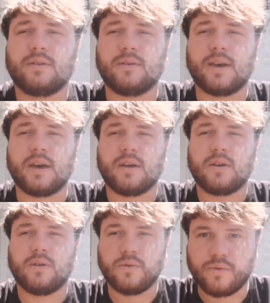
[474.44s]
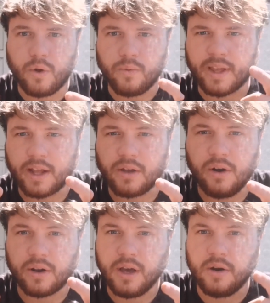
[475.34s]
yeah, don't get
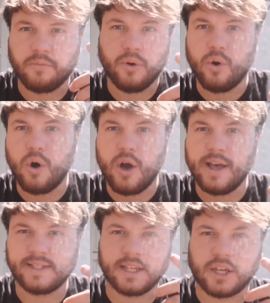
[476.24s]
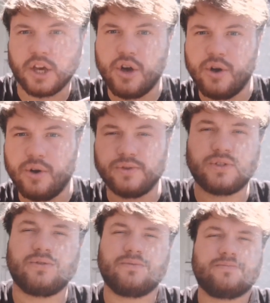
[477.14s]
caught out, boys and girls.